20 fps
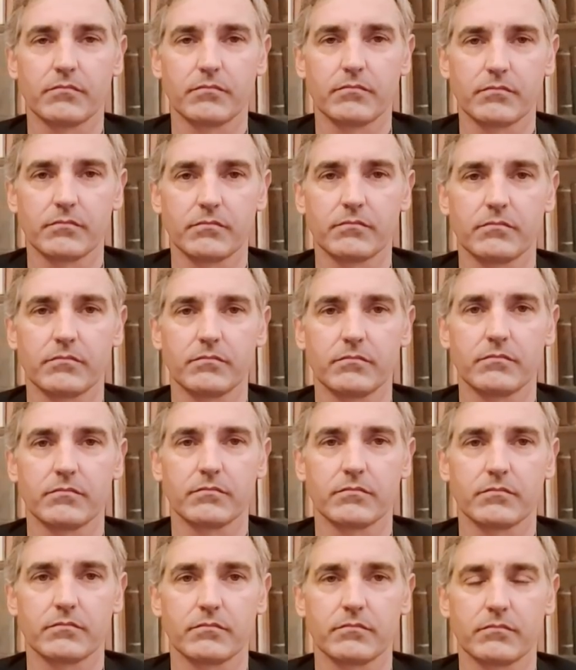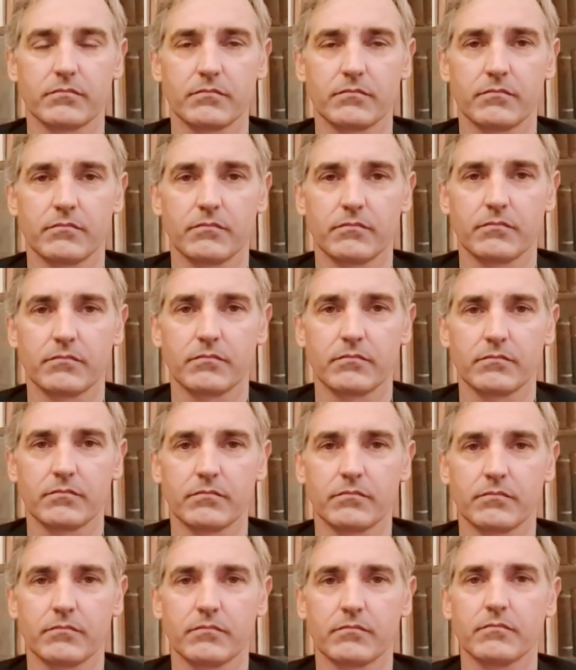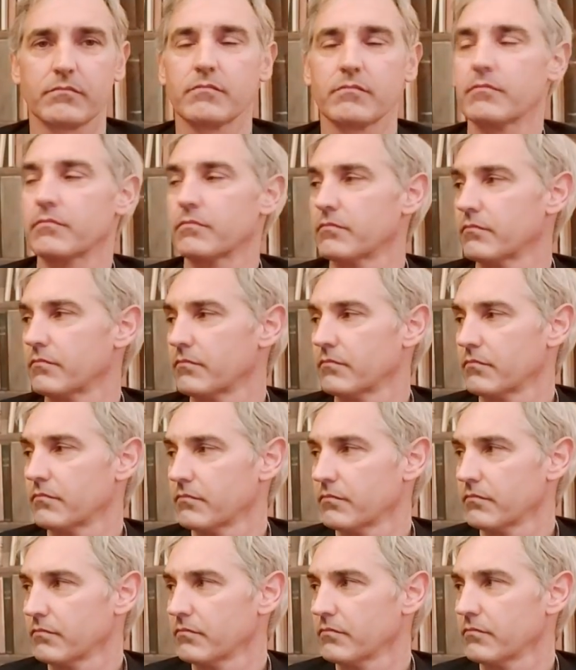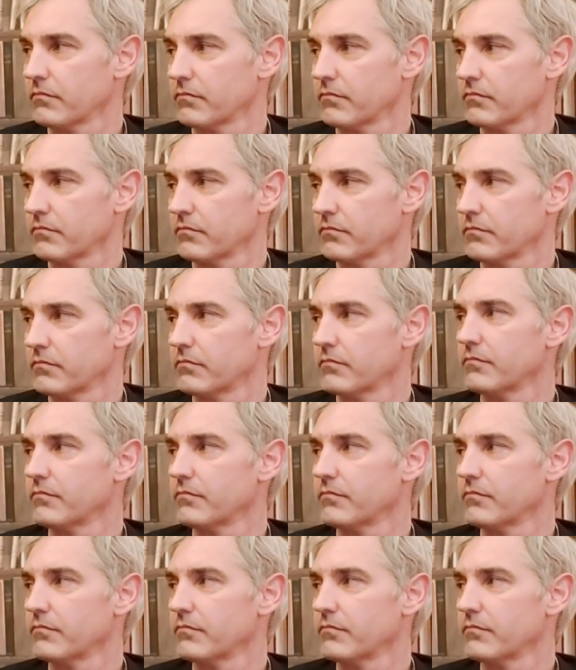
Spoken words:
No words are spoken by the person on screen.